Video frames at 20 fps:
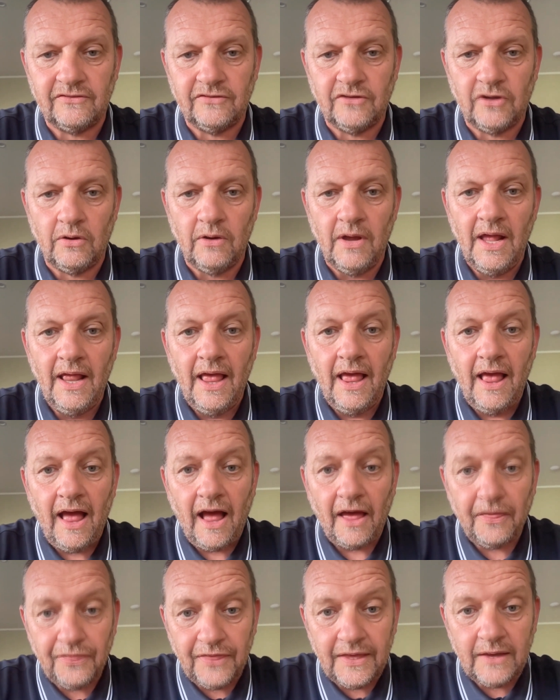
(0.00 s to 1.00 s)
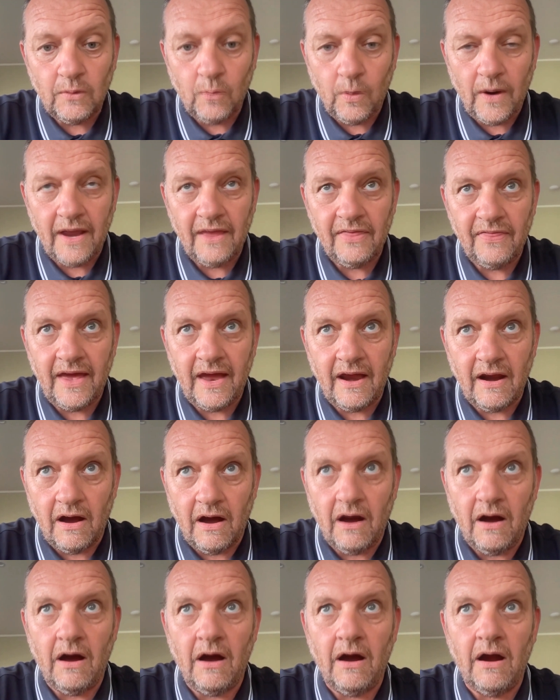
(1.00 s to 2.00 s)
So I think where there
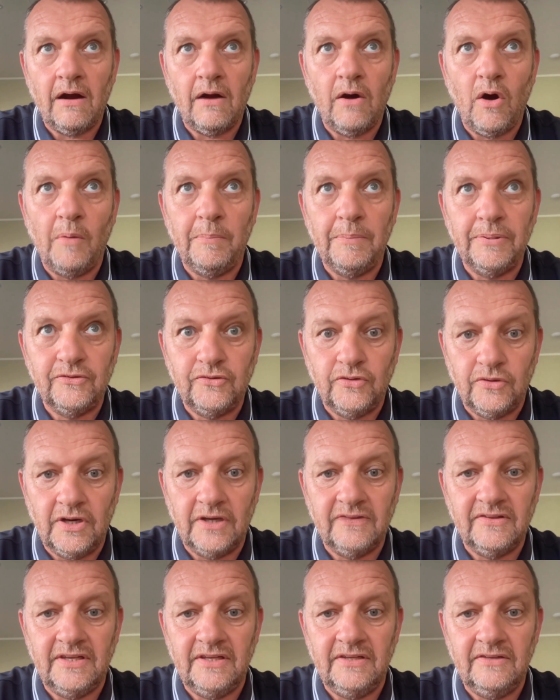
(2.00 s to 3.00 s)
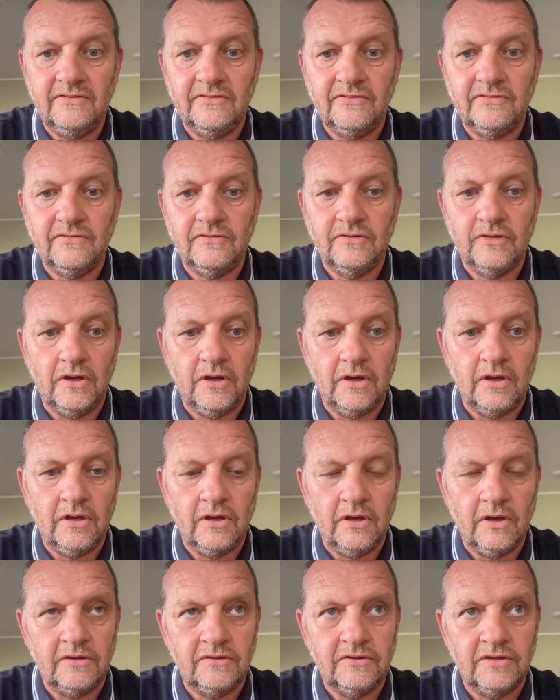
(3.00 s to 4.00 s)
are opportunities
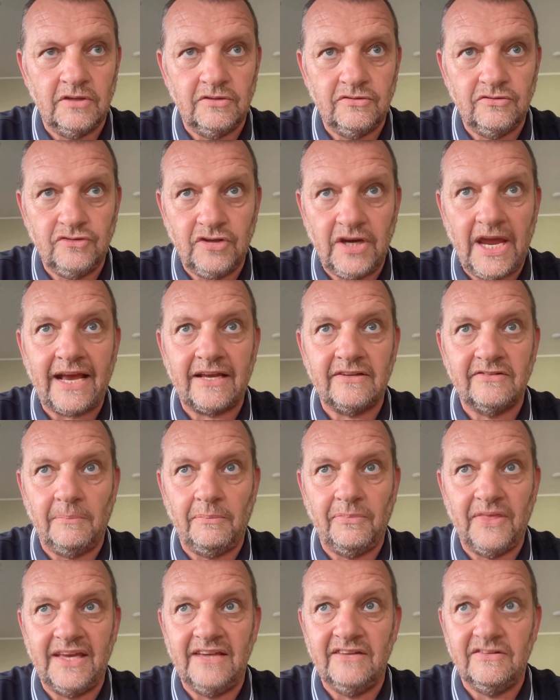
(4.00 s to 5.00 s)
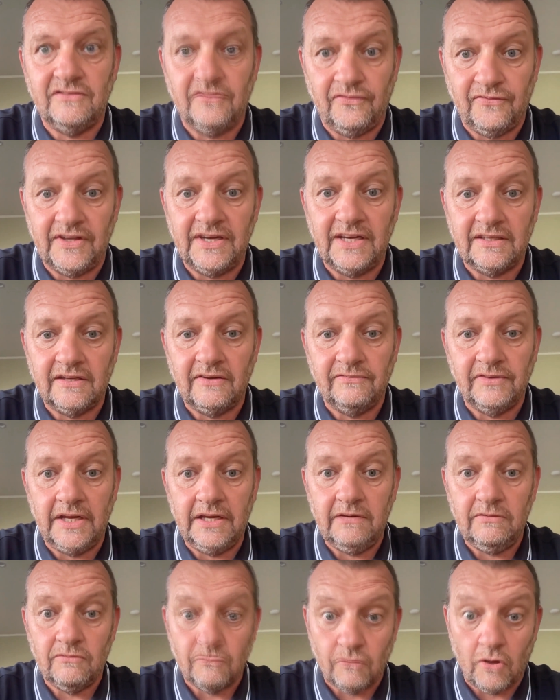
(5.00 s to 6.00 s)
to, to check something is
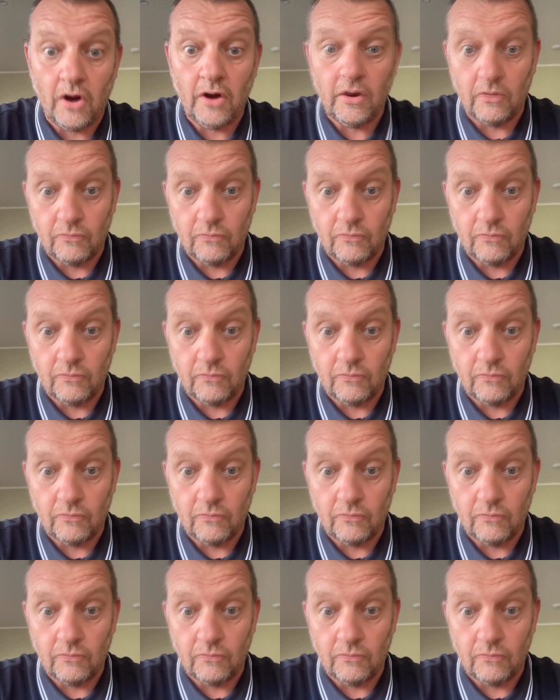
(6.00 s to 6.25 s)
definitively right or